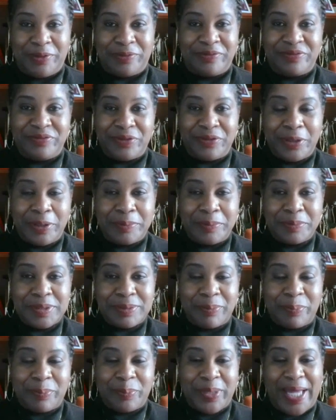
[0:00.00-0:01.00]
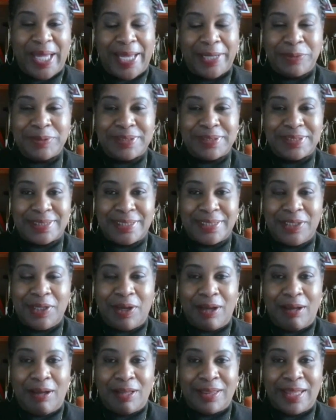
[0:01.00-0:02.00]
owned firms, but I don't see
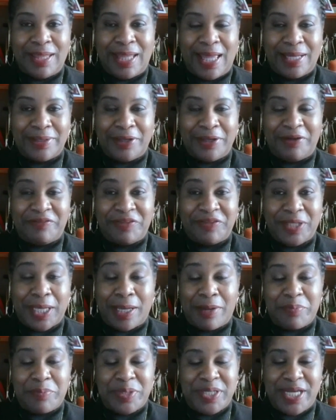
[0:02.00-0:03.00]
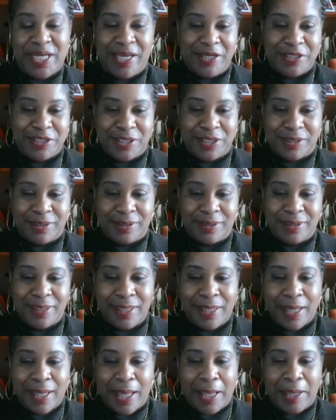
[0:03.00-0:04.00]
a lot of the combination
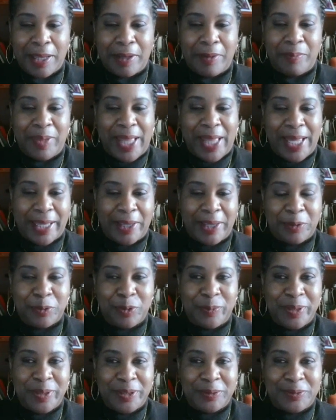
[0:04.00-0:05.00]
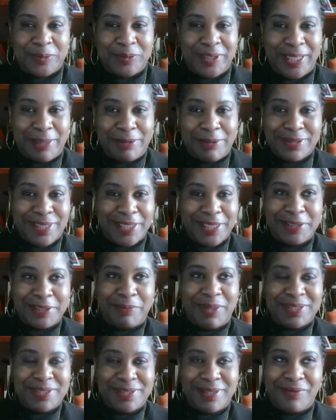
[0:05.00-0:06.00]
Black and woman owned. And I was thinking to
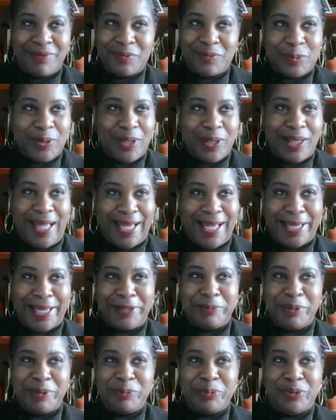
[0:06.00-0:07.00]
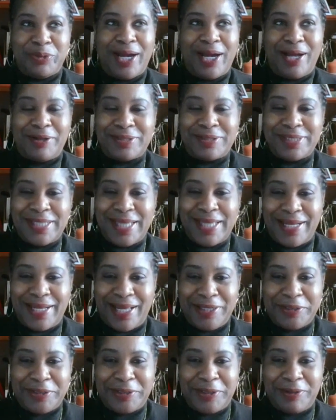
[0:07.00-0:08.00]
myself, well, I gotta be proud that,
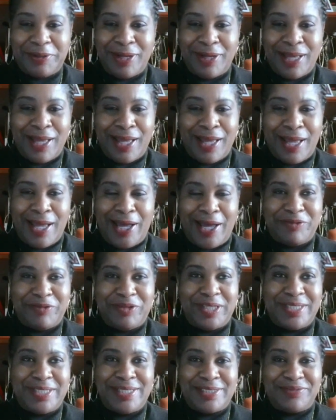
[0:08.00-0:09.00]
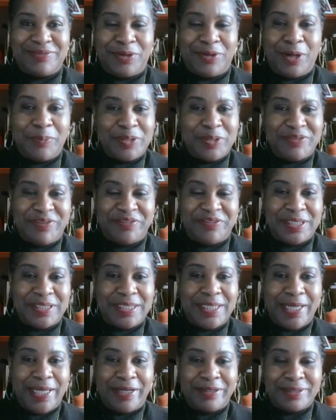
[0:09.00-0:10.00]
you know, I've done this for almost
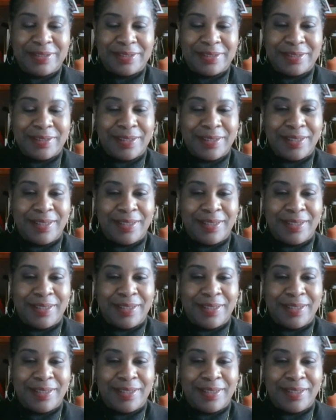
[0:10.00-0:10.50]
15 years.